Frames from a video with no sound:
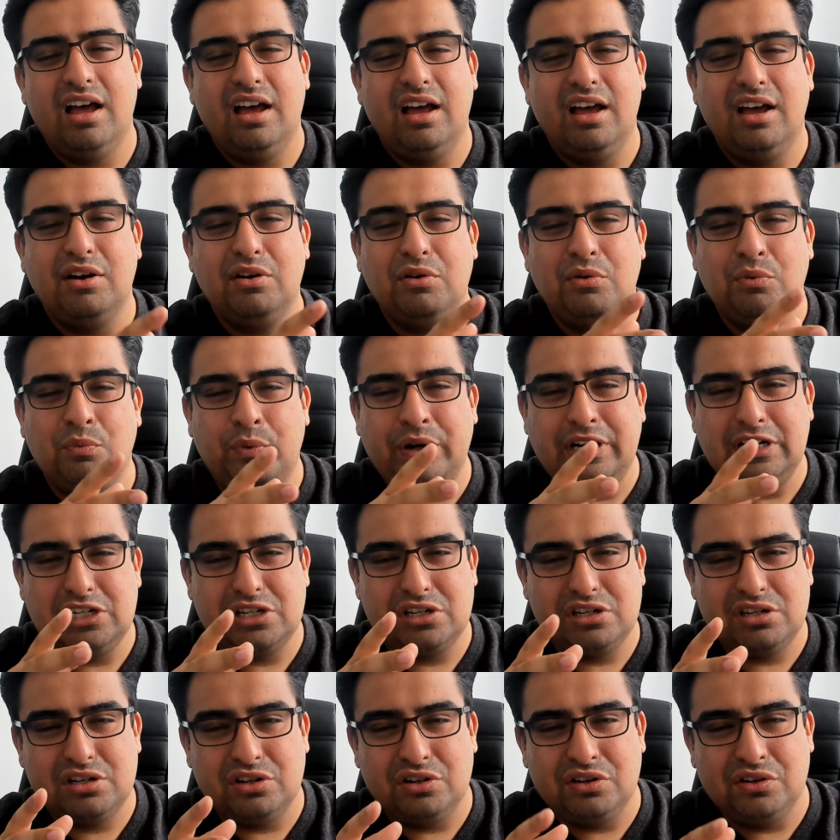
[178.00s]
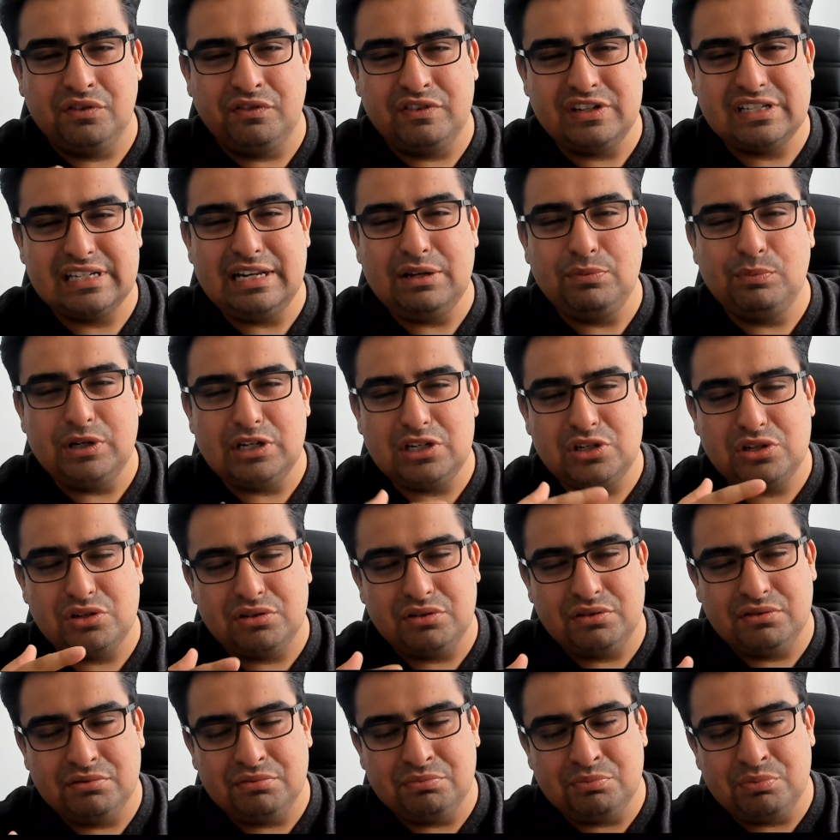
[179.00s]
which a
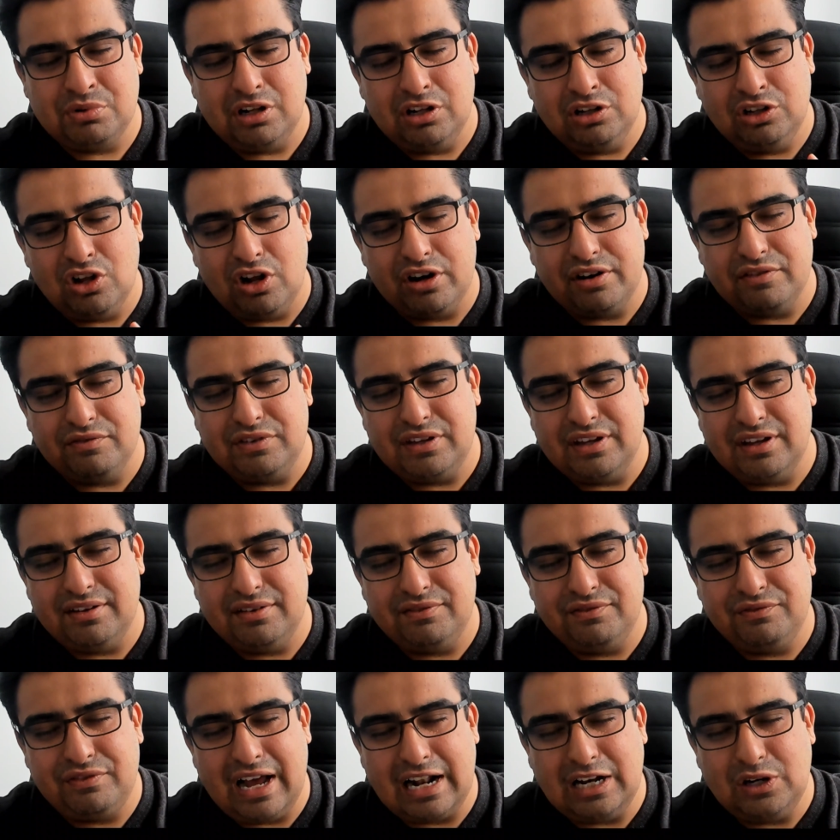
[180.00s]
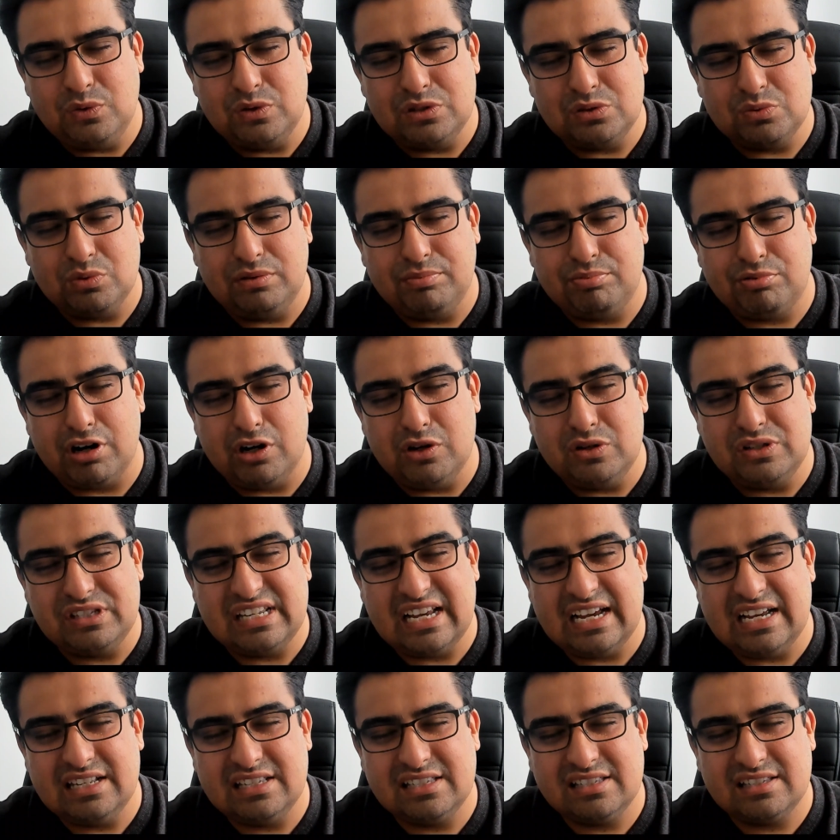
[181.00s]
lot of the valuers will
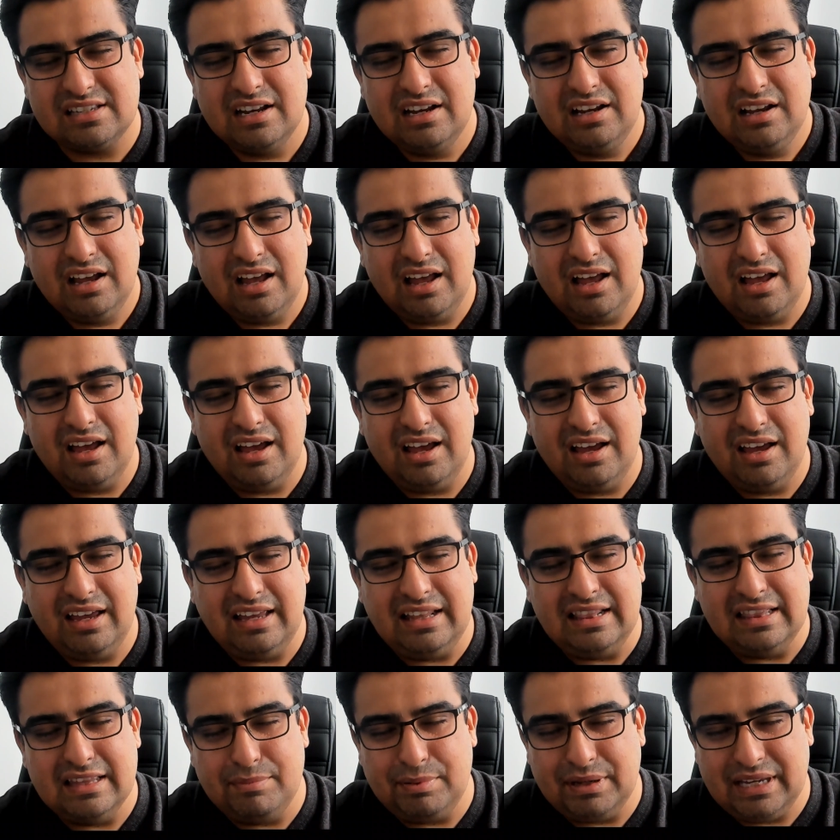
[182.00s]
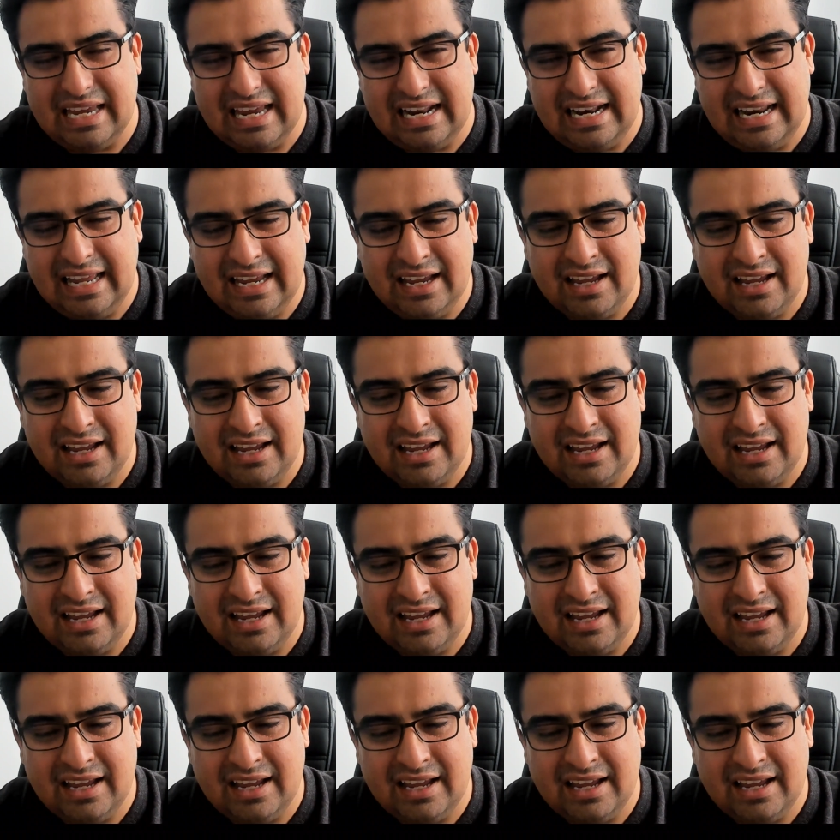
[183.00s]
process in the beginning,